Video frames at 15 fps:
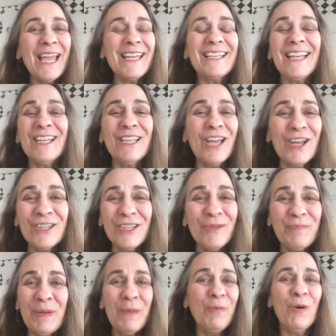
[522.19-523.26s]
like
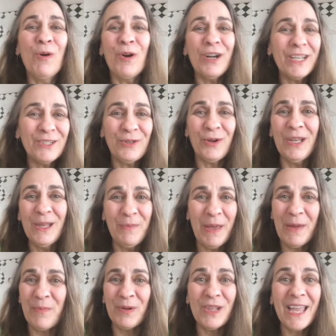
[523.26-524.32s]
people hoarding toilet
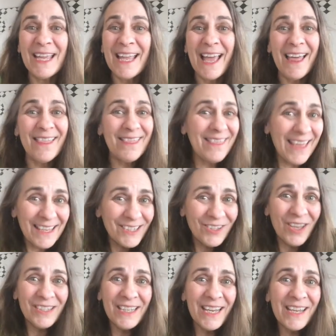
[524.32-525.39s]
paper. Like, that's
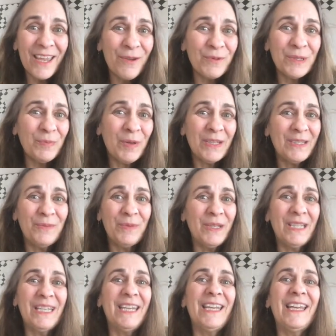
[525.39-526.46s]
not taking
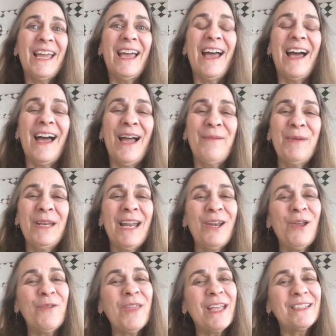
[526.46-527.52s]
responsibility. I mean, I
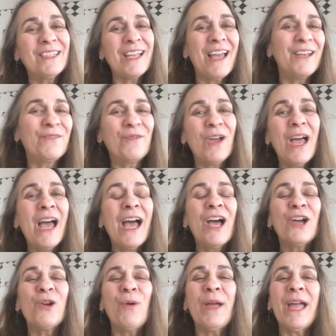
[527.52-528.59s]
know that's kind of
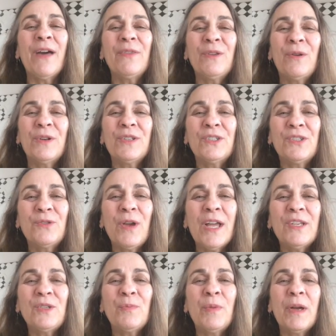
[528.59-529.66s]
going out there on a
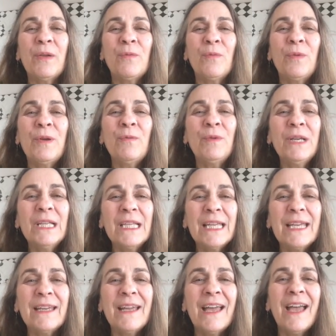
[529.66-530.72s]
stretch, but we
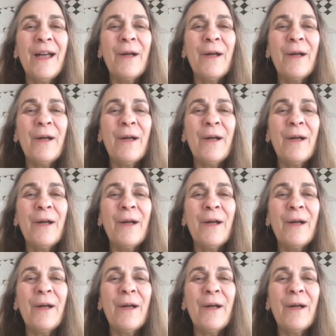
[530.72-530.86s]
really,